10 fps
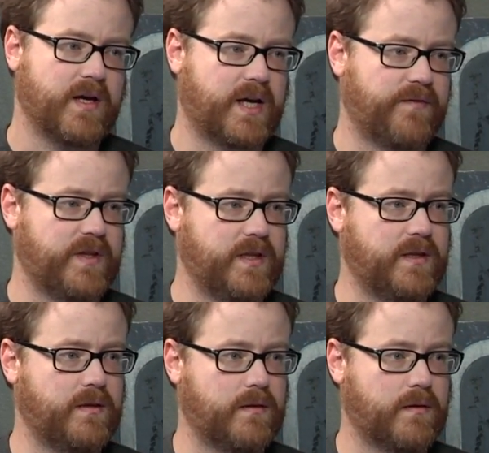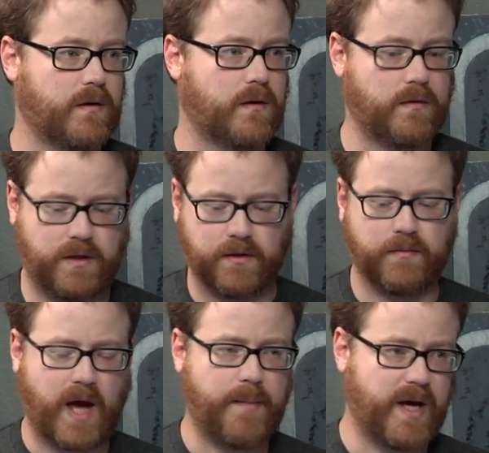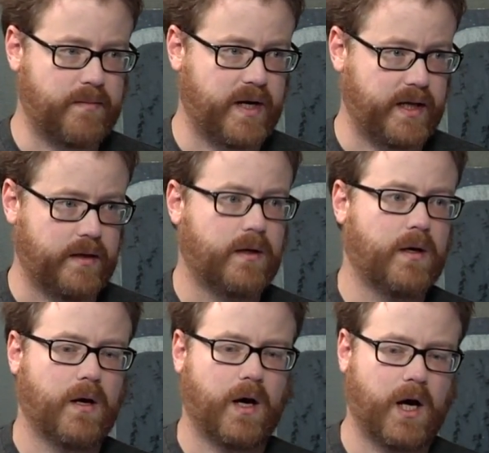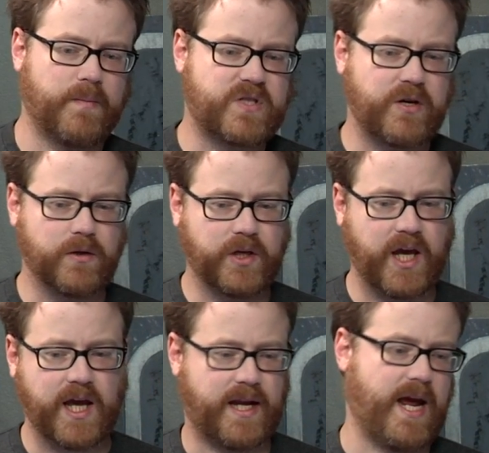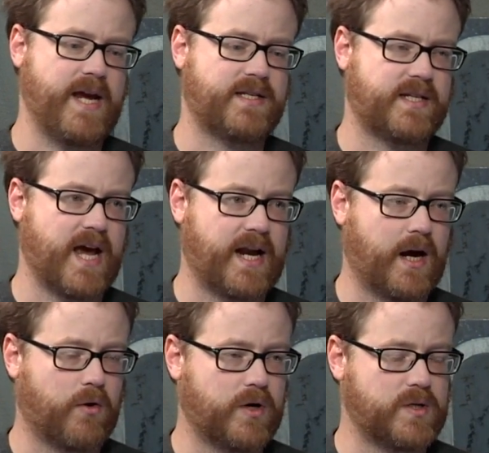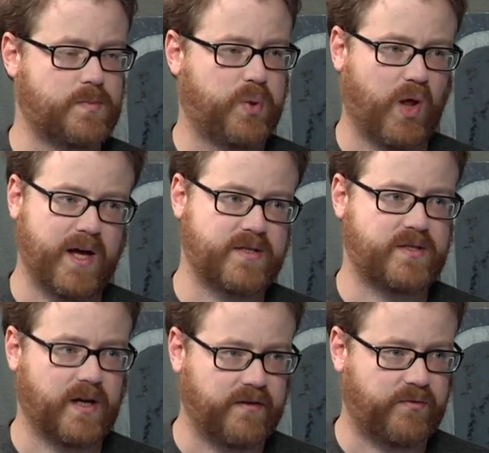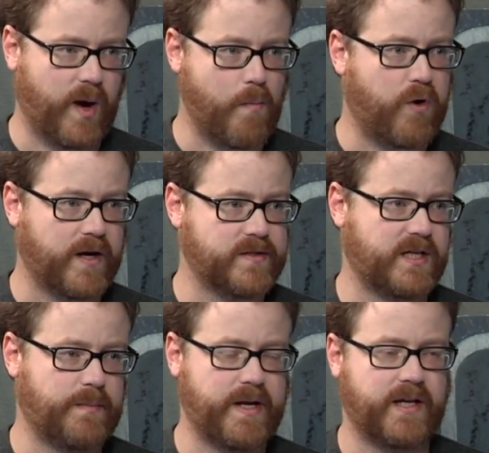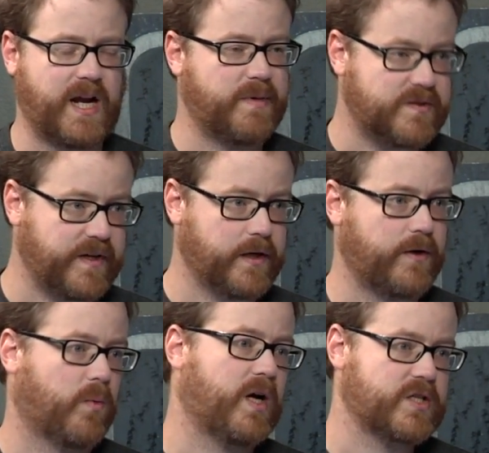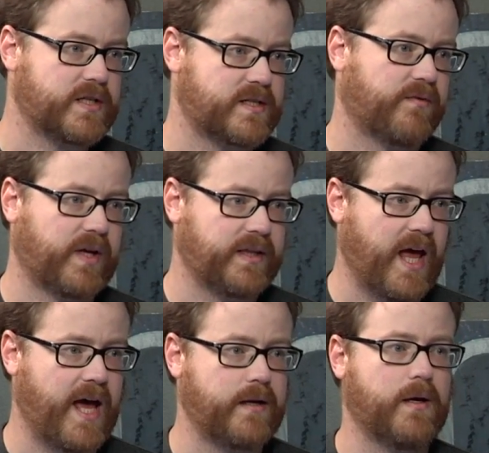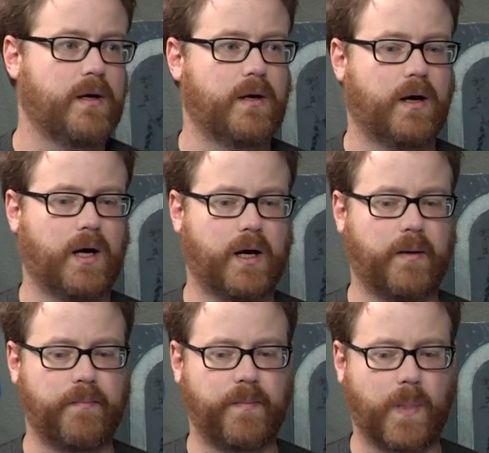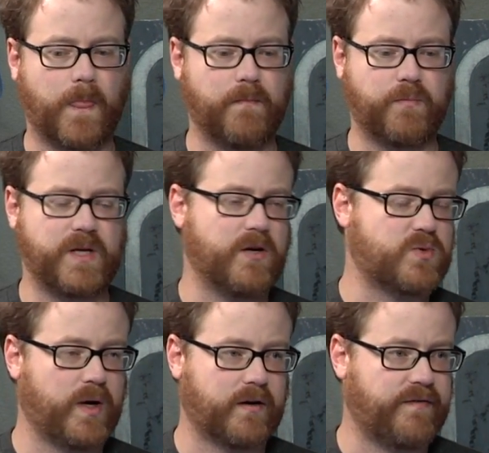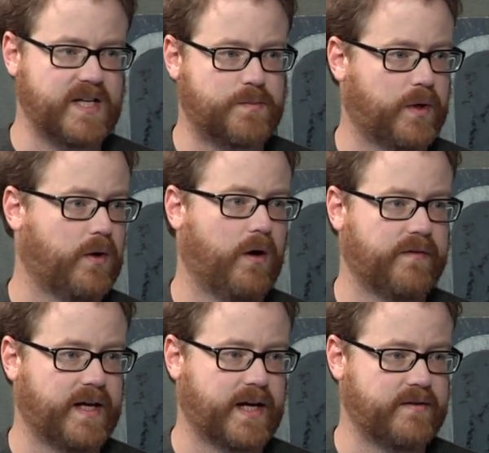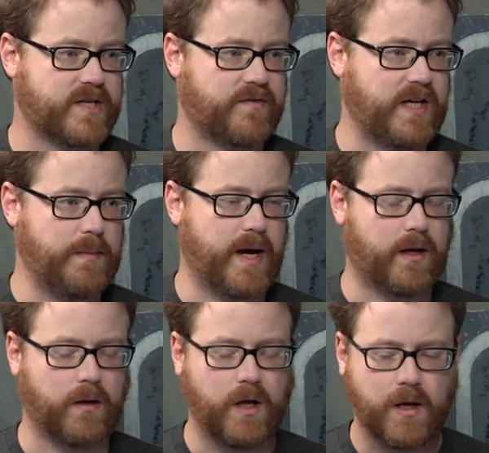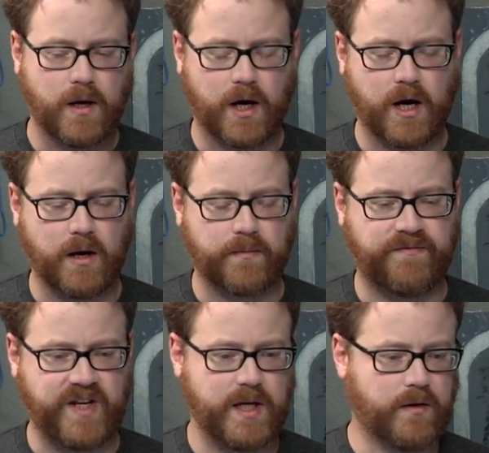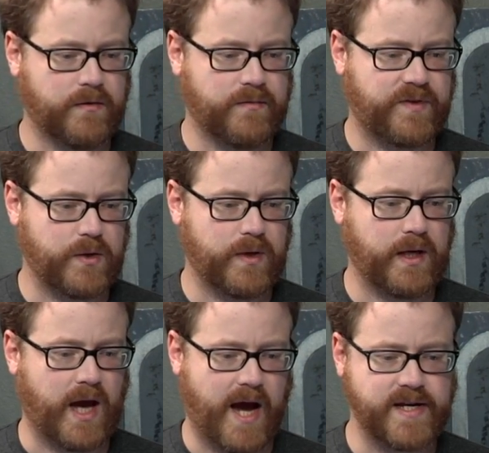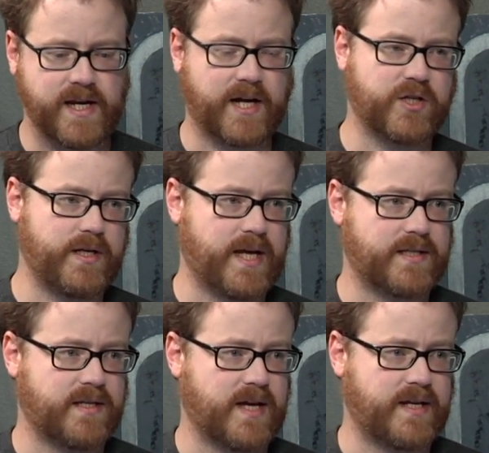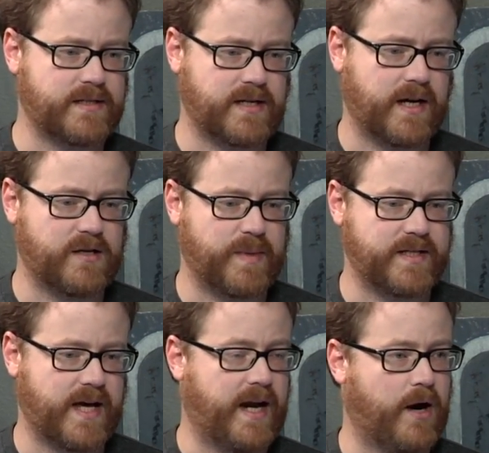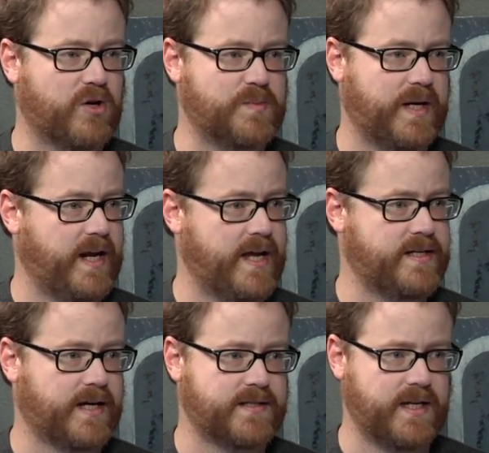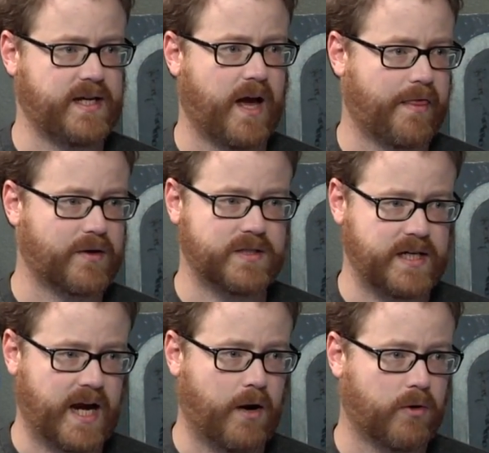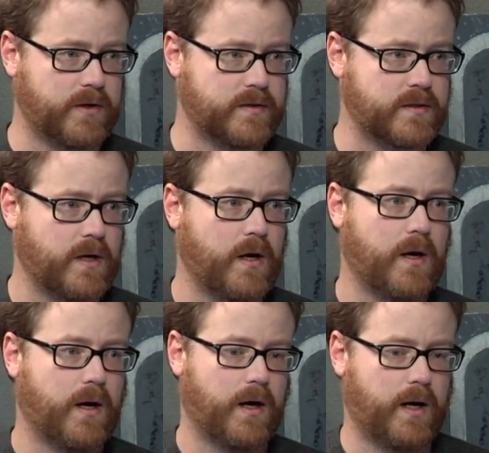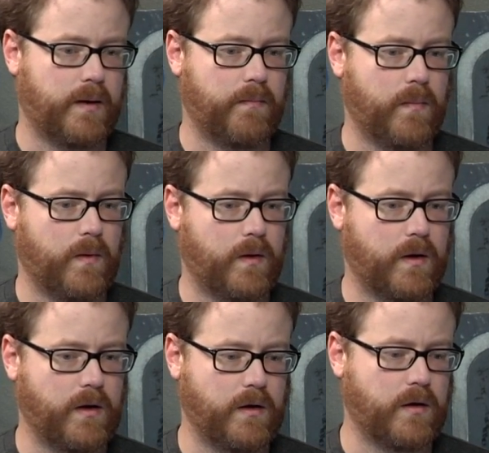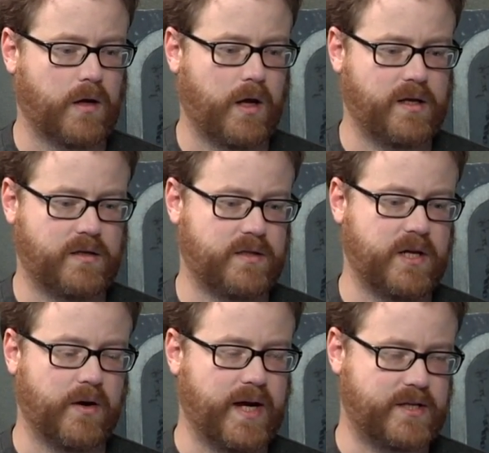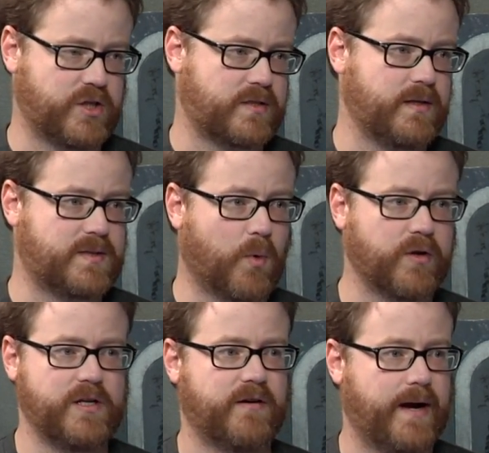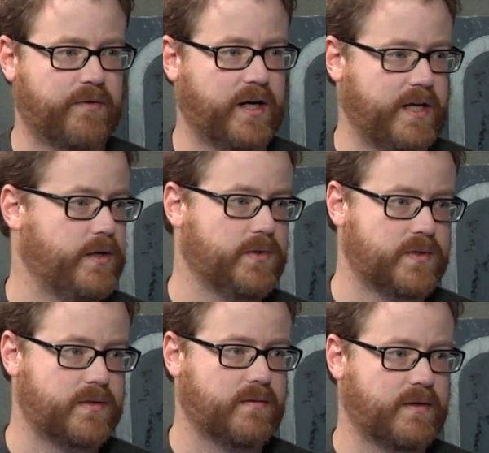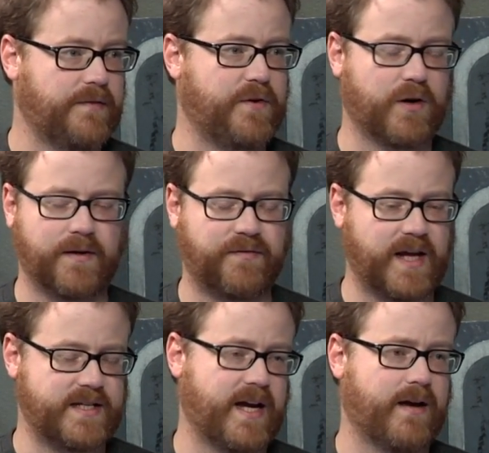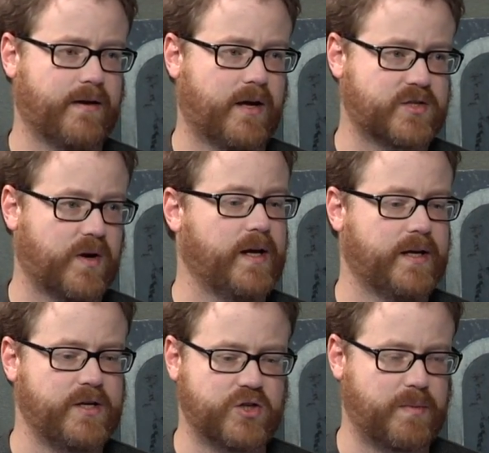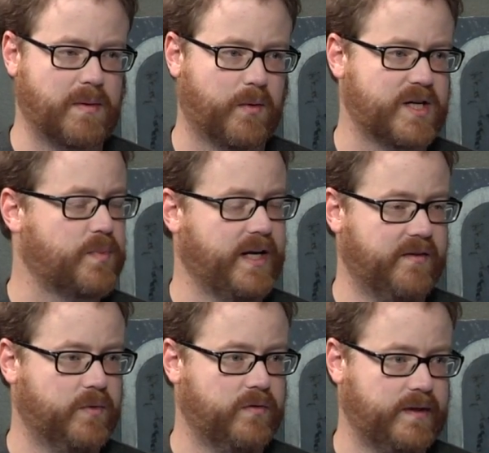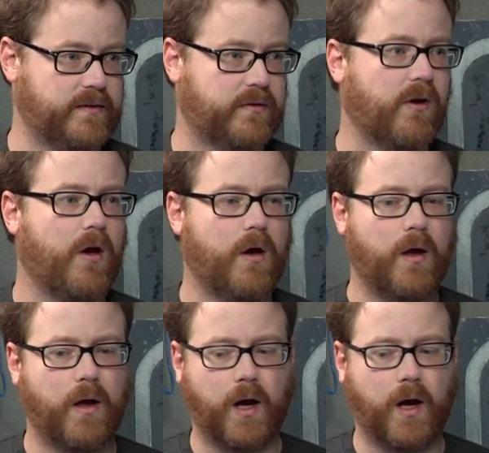Full size or the the, the iPad Mini. Okay. Um, so you're looking at eight to ten hours plus of web browsing, depending on how much video you're watching and stuff like that. Um, you know, Twitter, Facebook, all that kind of stuff, email. Uh, video viewing, I didn't actually test this. I tested it out to about ten hours, but in Antex said he got thirteen hours. Um, it, you know, it just, it's more than you're ever going to use. If you're on a flight to Australia, you should be able to watch plenty of movies. Okay.